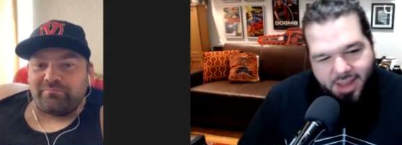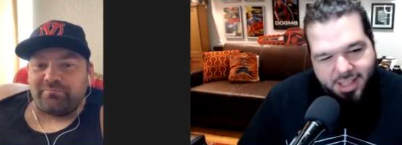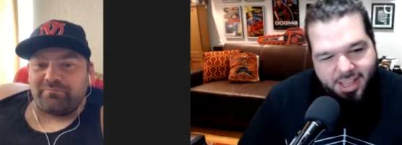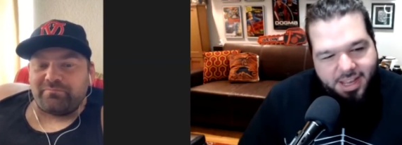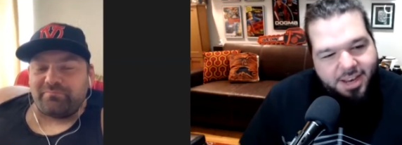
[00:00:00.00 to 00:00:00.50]
Speaker 1: to
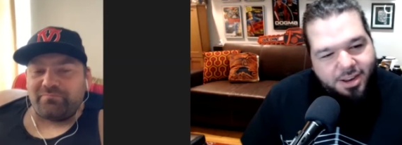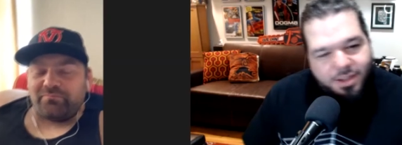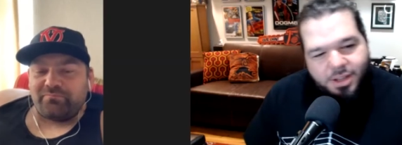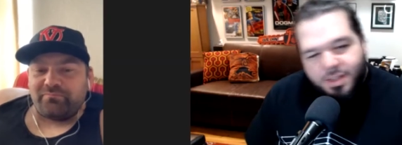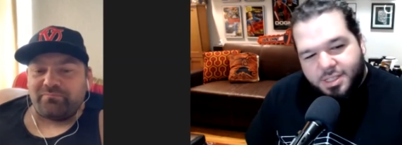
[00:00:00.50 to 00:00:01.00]
get
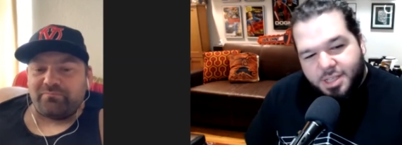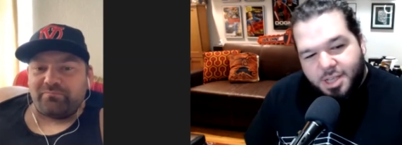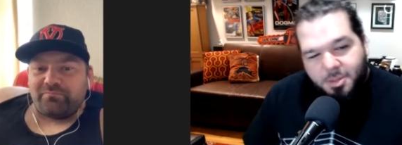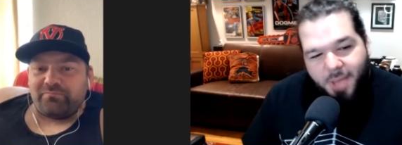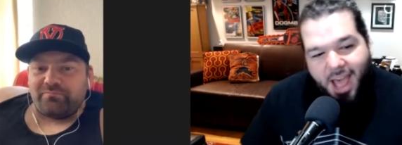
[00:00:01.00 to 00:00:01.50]

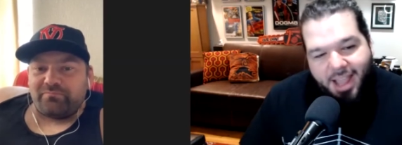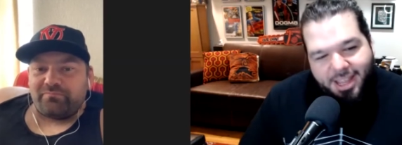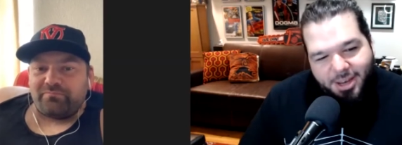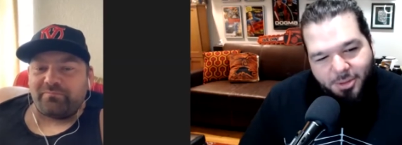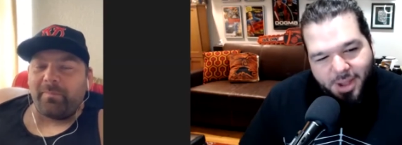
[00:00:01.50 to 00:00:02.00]
snug back
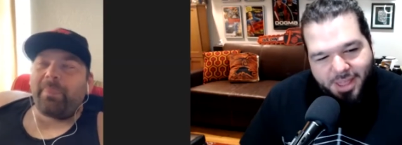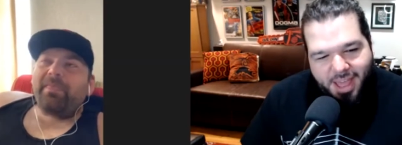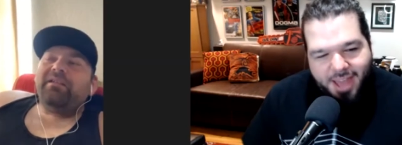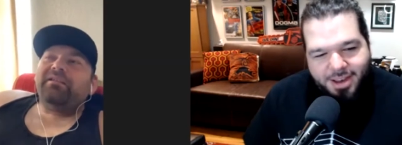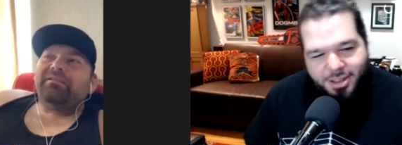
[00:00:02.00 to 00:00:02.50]
in a way
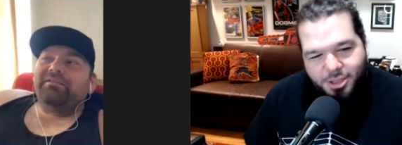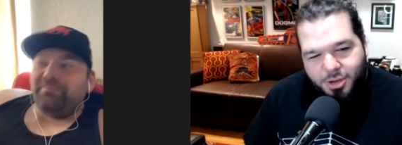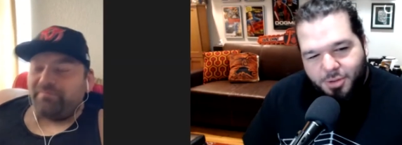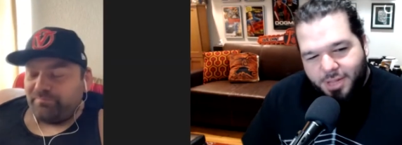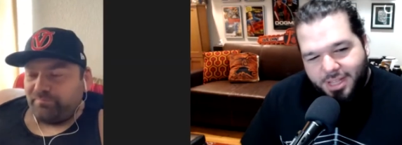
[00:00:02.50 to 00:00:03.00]
that you
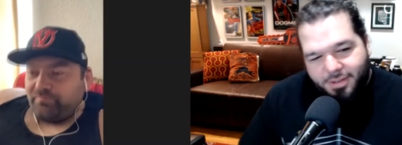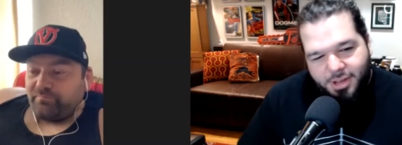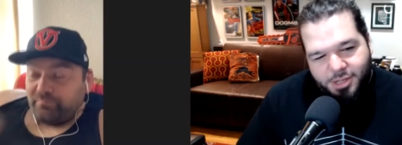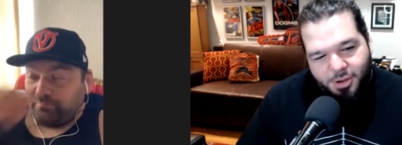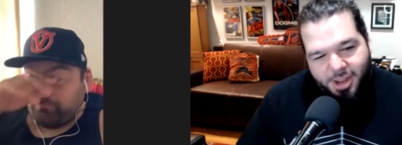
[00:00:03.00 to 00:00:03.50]
didn't really
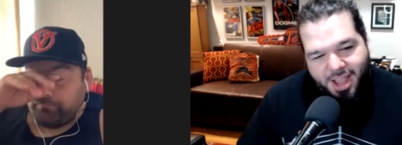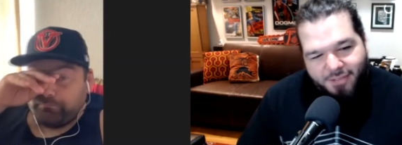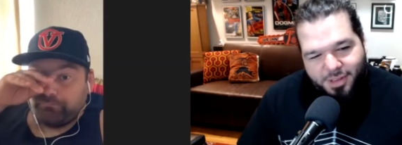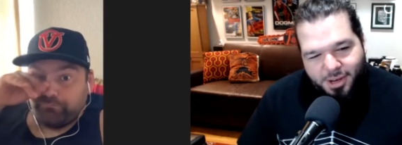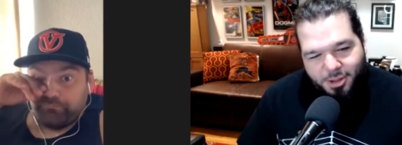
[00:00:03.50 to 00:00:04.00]
enjoy
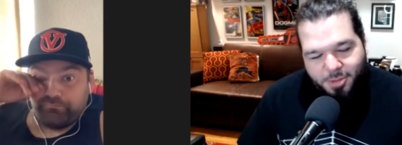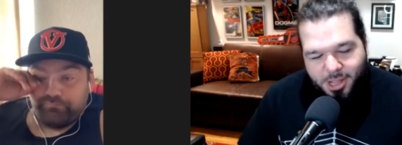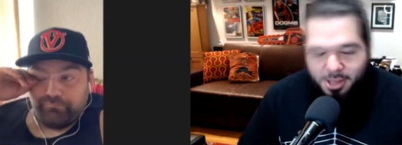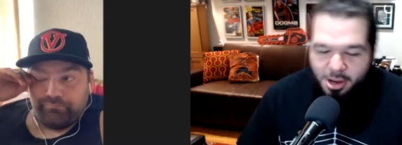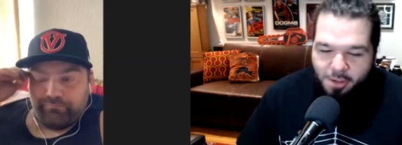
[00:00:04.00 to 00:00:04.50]
having to do, but
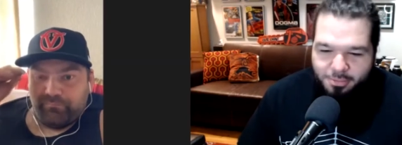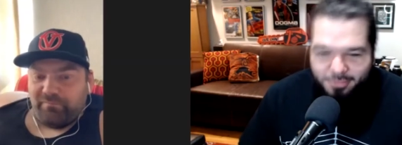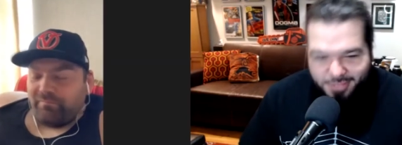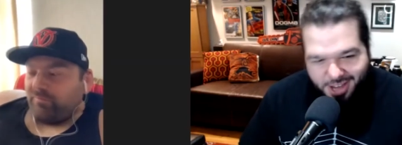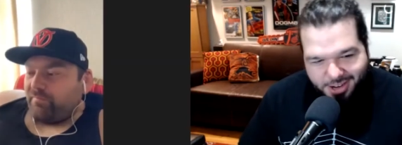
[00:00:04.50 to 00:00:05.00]
you know
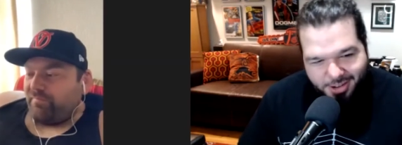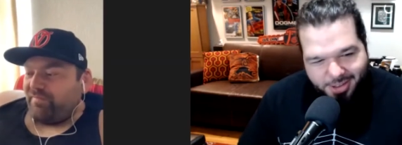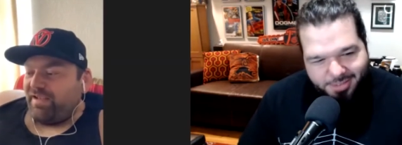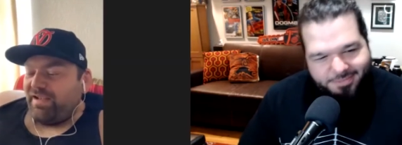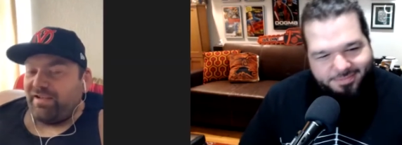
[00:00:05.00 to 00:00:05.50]
you got to do it.
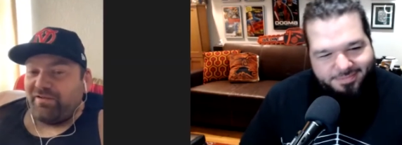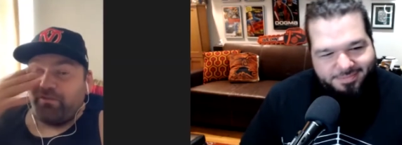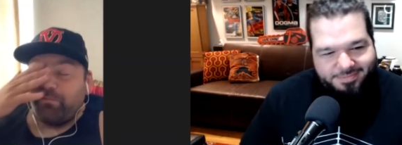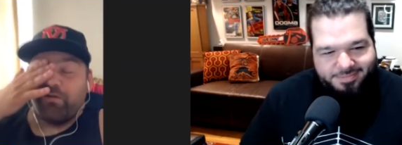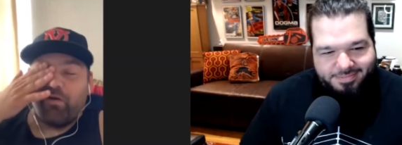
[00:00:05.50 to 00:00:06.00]
Speaker 2: Yeah, I
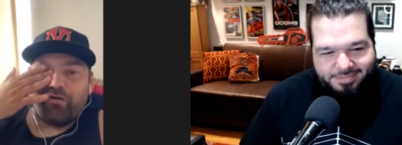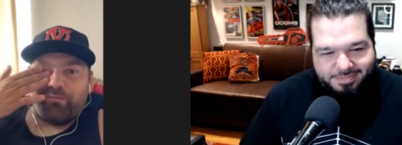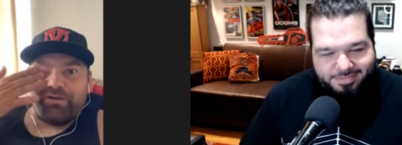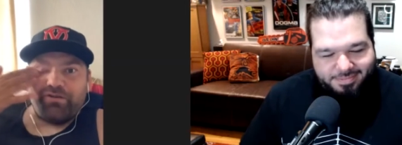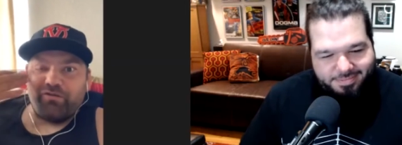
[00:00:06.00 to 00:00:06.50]
mean, you, I
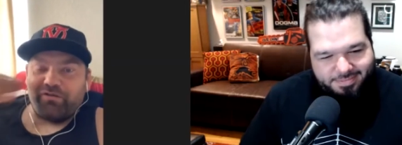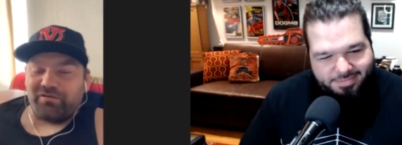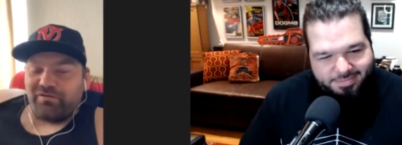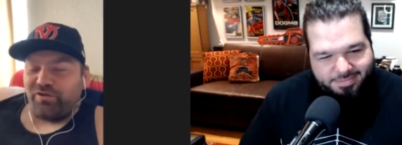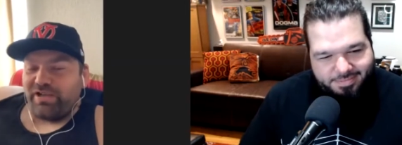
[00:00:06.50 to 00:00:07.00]
mean, you
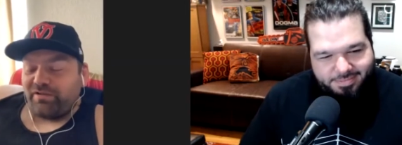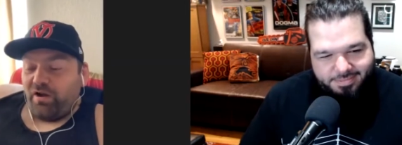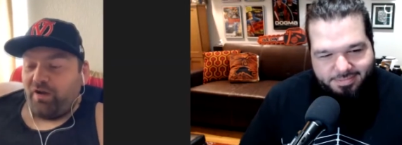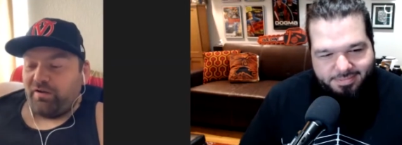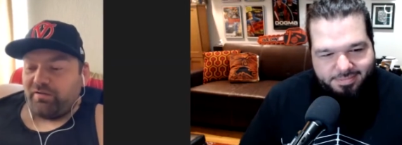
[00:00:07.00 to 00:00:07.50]
you get
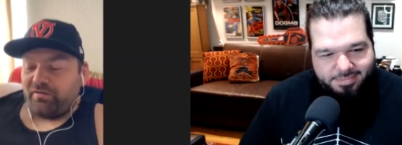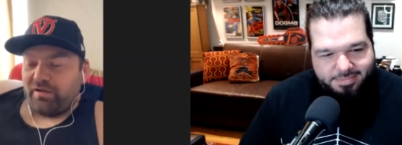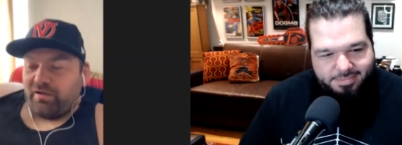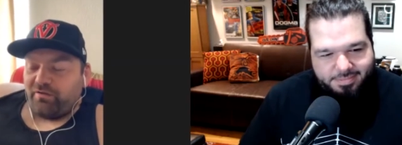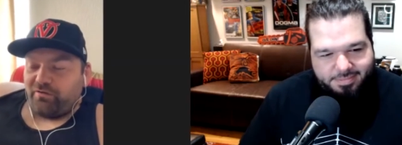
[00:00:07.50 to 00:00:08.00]
taught
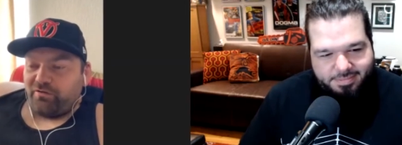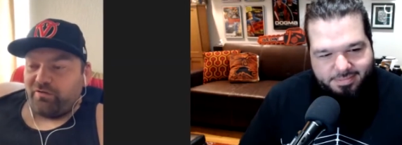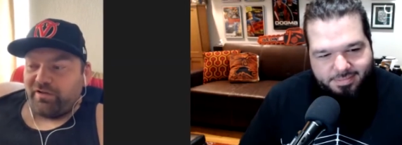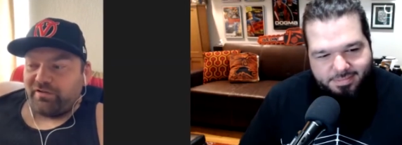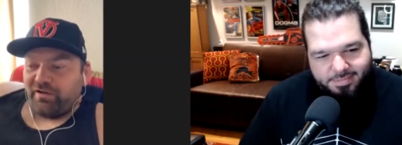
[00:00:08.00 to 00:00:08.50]
at an
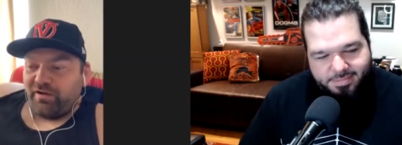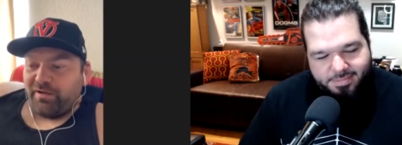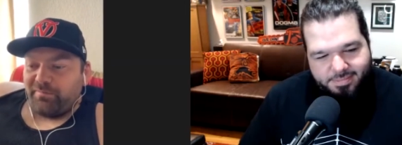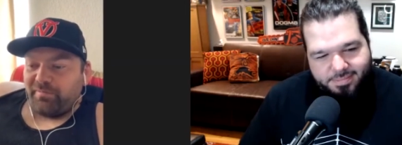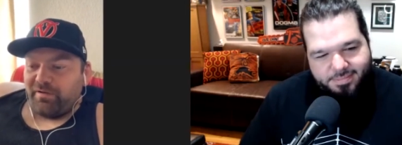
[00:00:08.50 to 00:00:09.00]
early
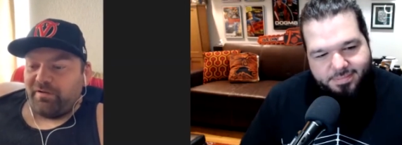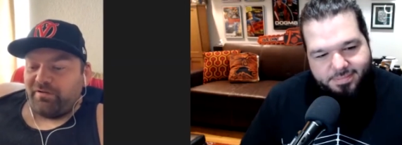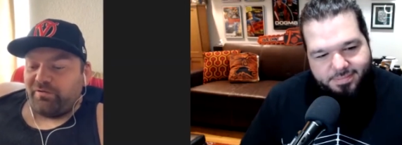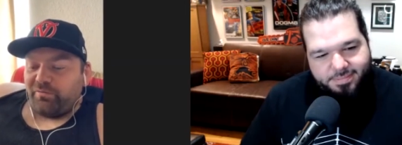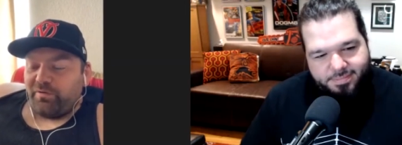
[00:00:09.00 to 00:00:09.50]
time
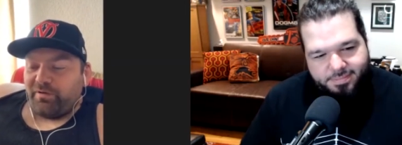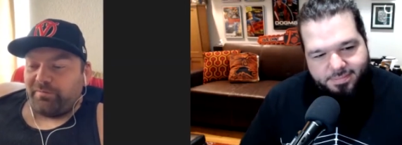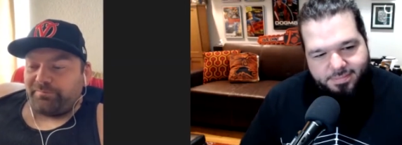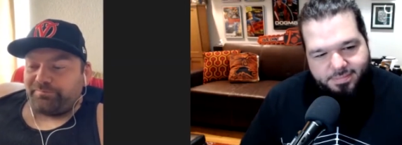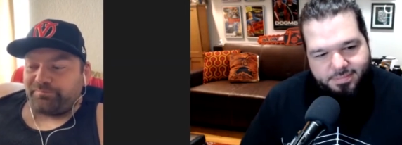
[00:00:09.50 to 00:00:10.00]
to um